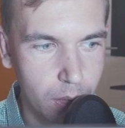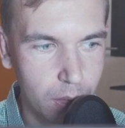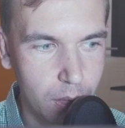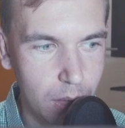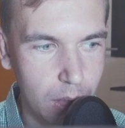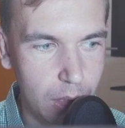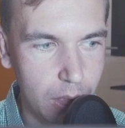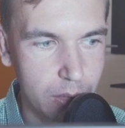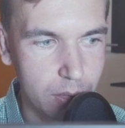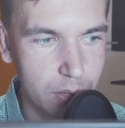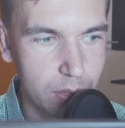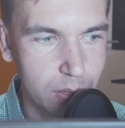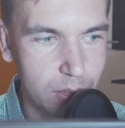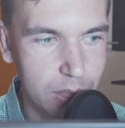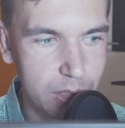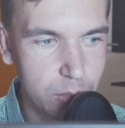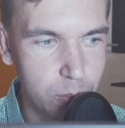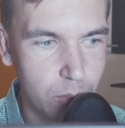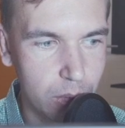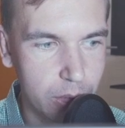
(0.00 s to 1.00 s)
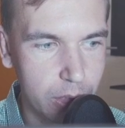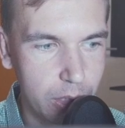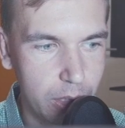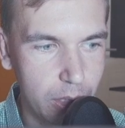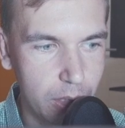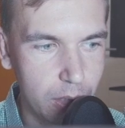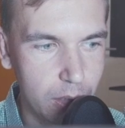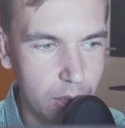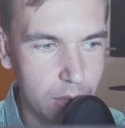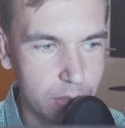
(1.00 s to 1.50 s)
And this one
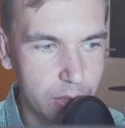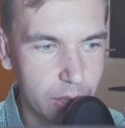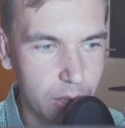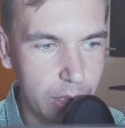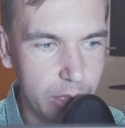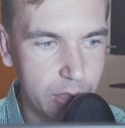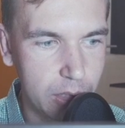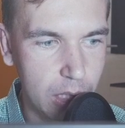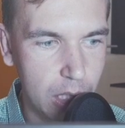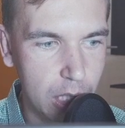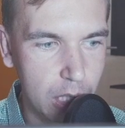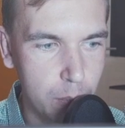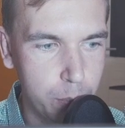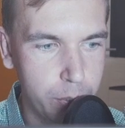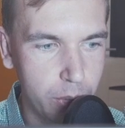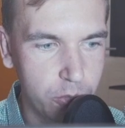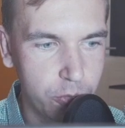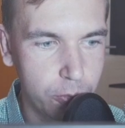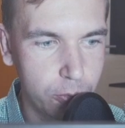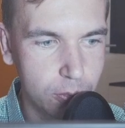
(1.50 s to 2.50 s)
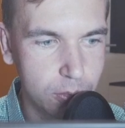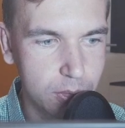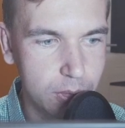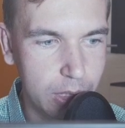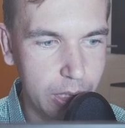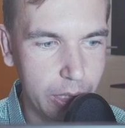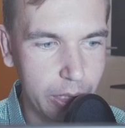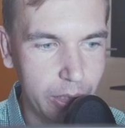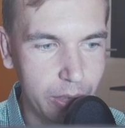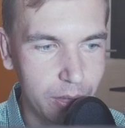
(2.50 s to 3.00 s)
here, delayed April Fool's
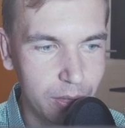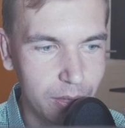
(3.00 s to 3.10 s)
Day,